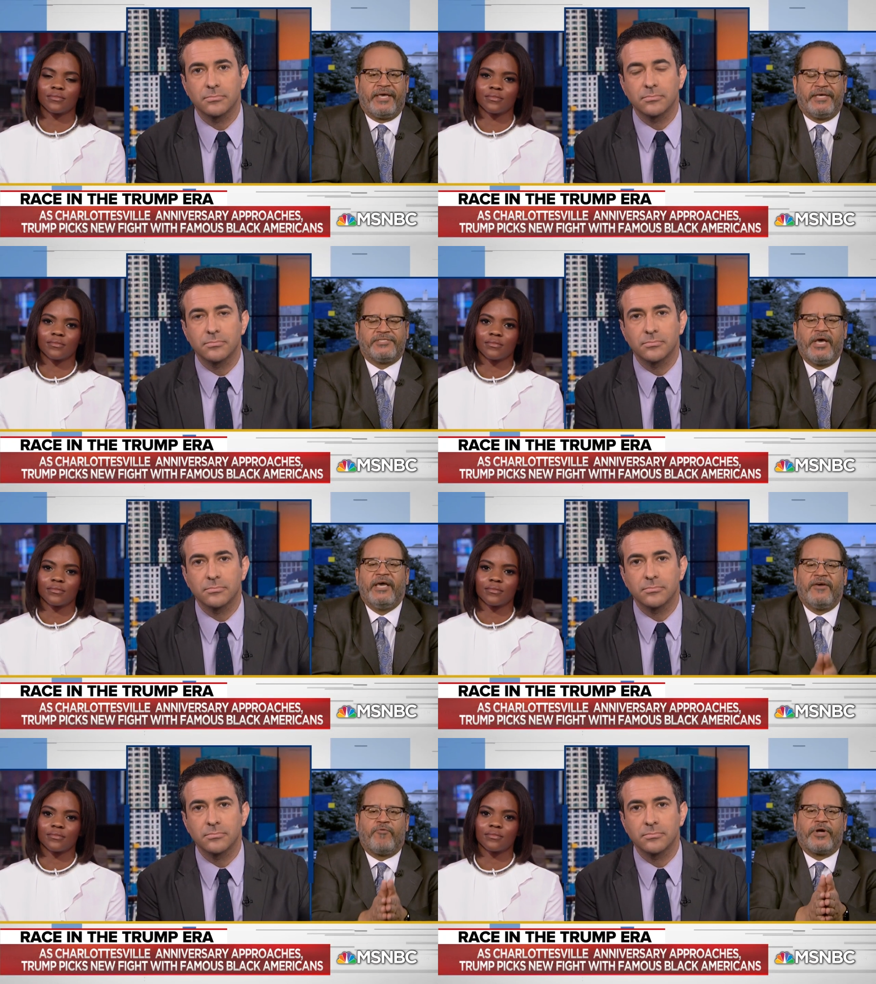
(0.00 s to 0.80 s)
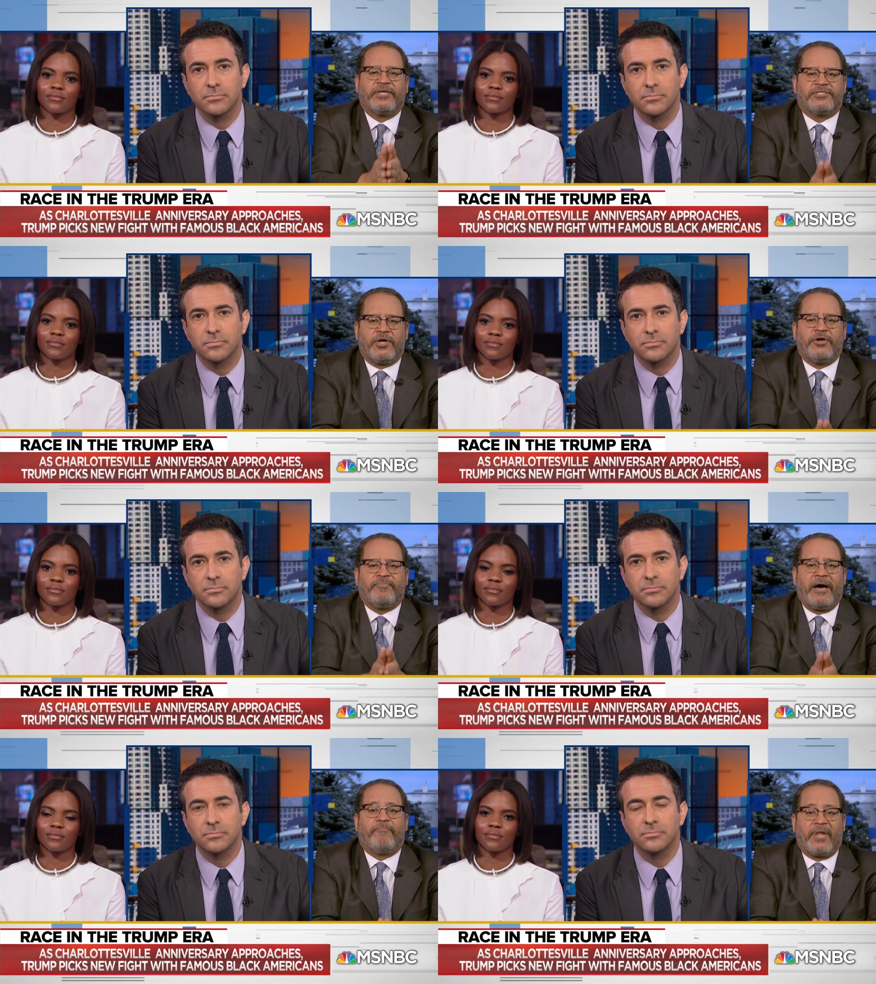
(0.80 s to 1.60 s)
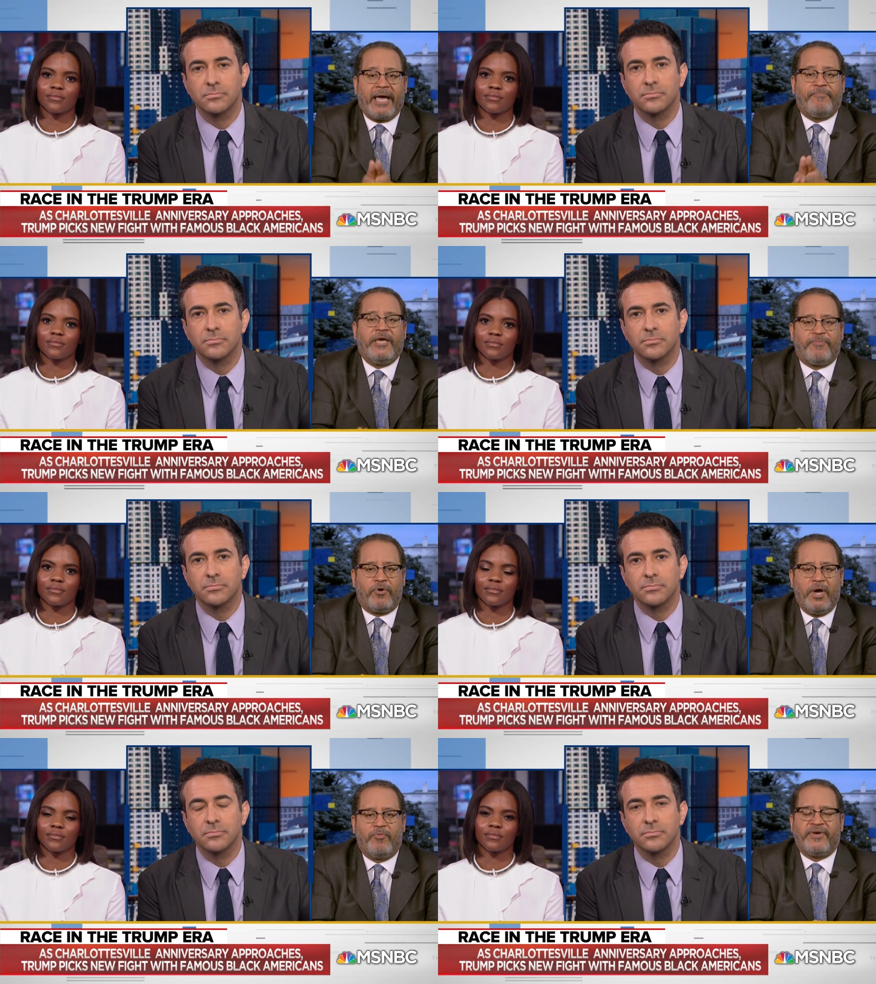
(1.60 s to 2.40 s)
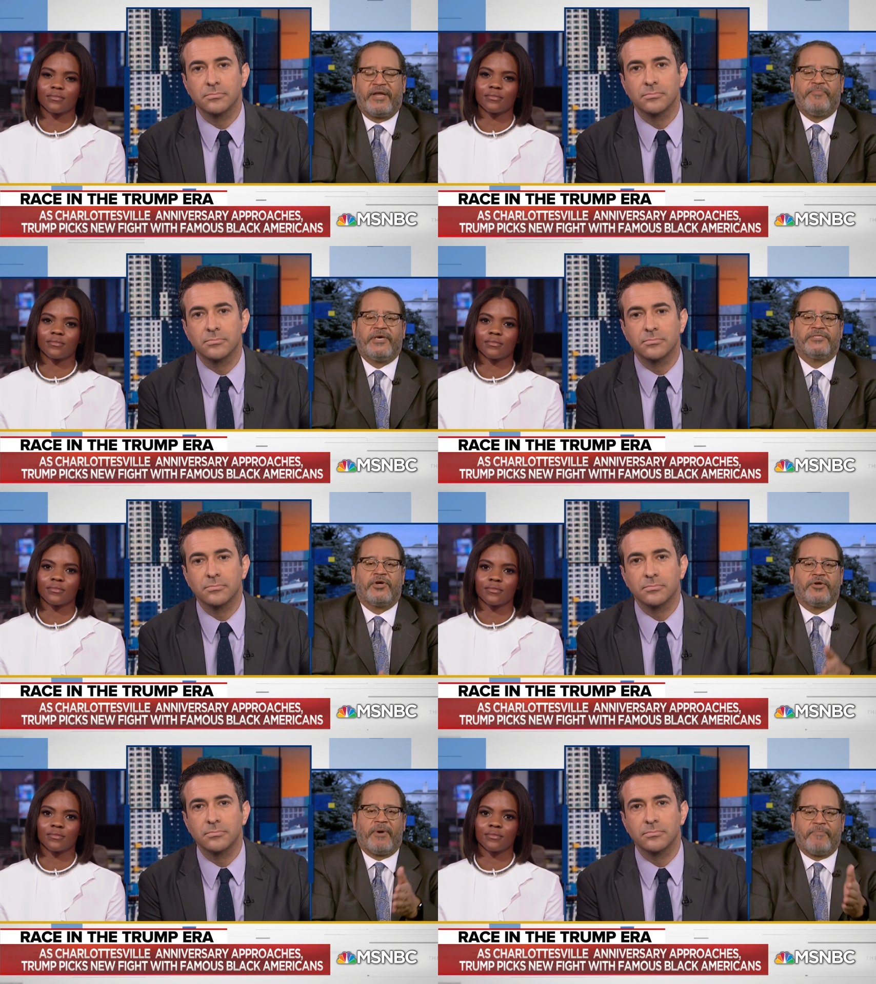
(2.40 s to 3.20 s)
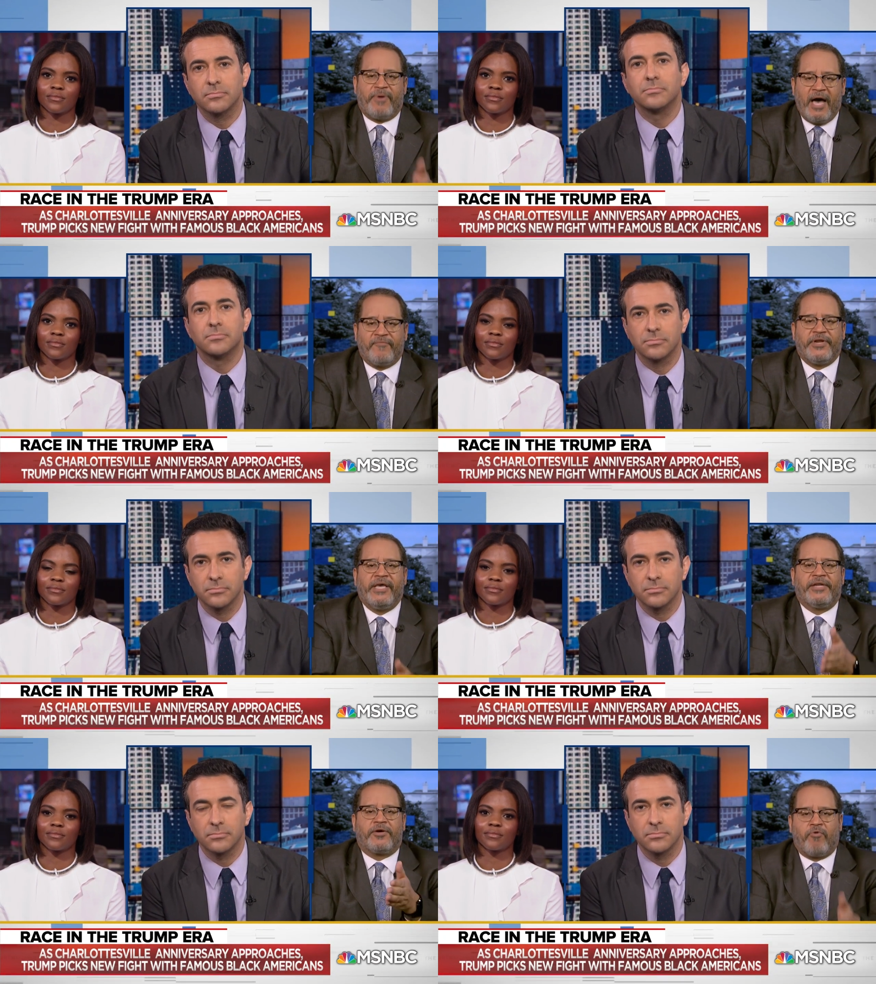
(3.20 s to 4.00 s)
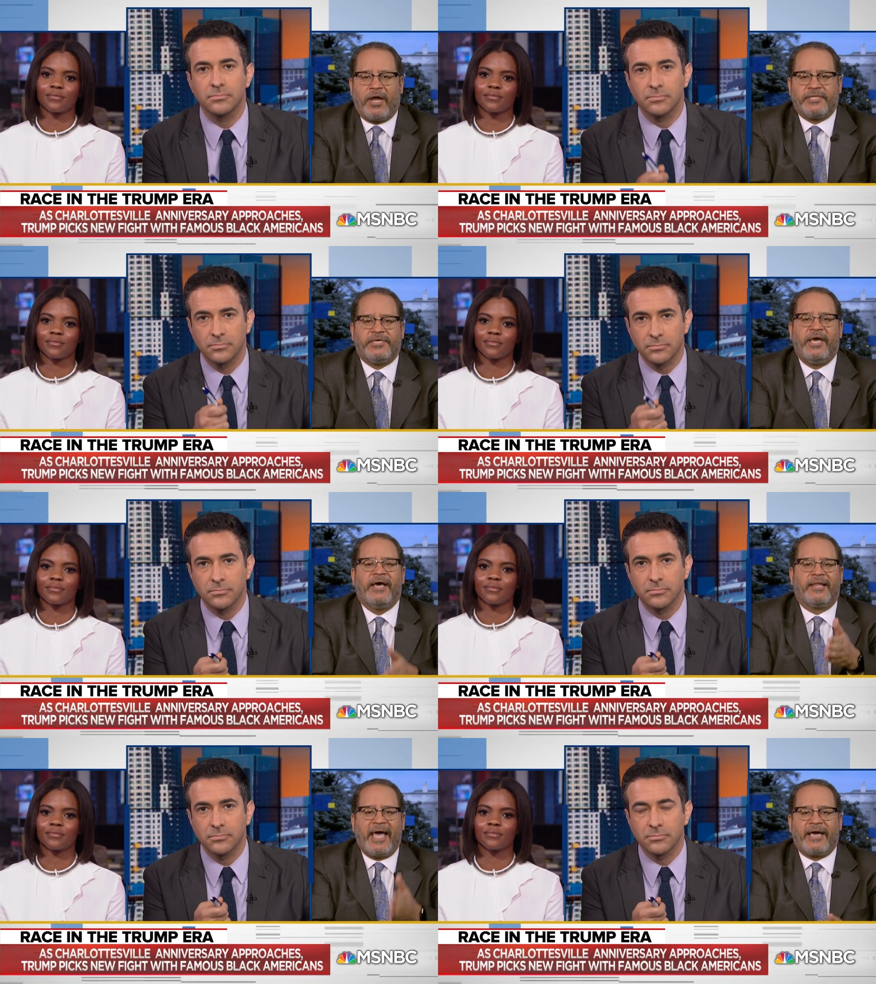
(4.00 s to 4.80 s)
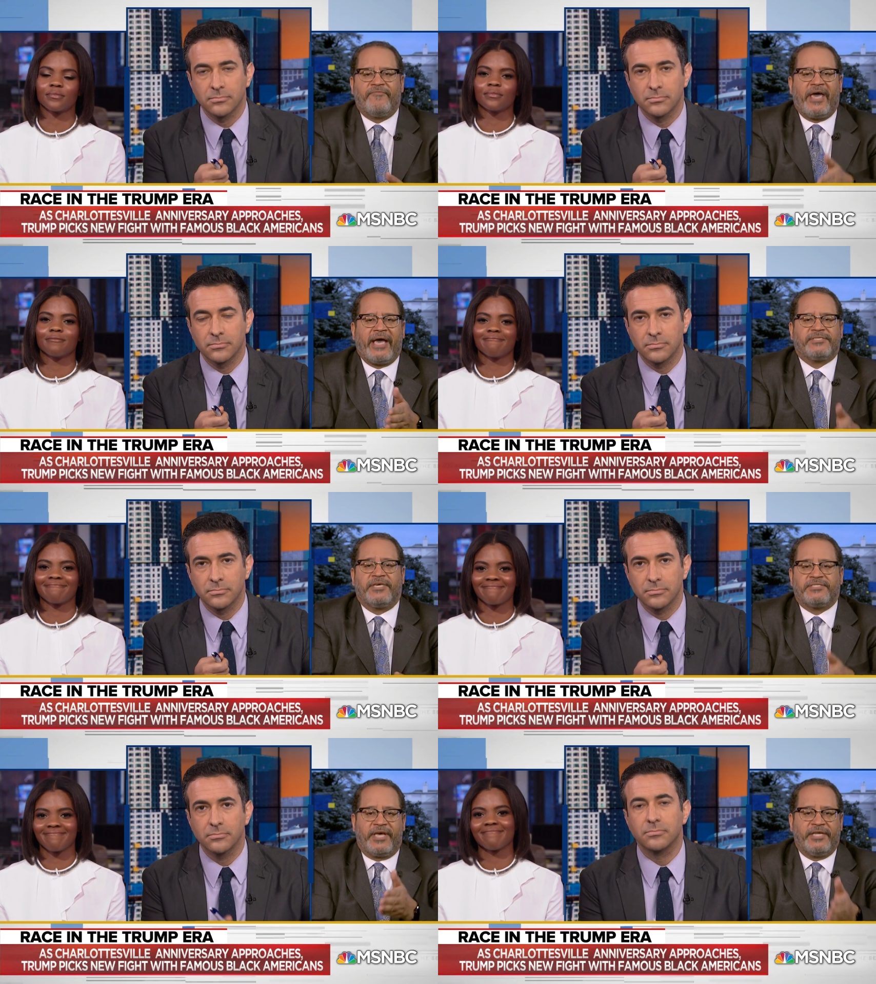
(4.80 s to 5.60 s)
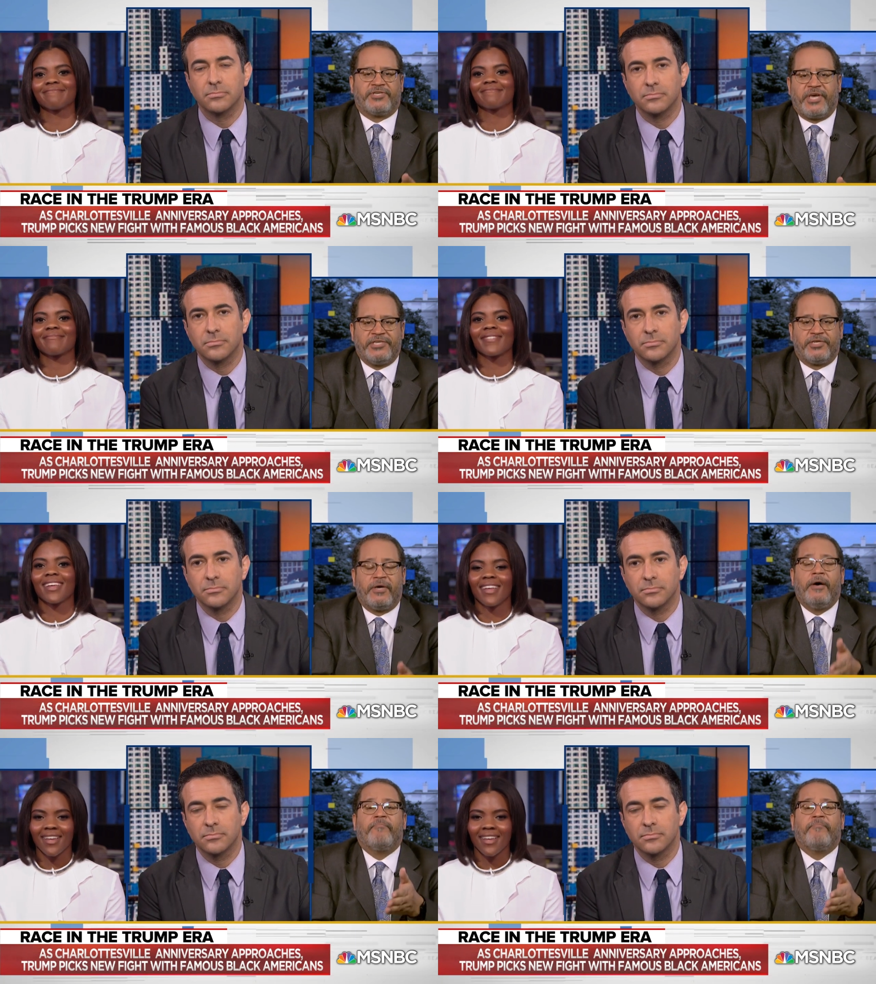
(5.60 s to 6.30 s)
Speaker 1: is, if we're concerned about black people, we have got to be concerned about poverty, inequality, lack of access to education,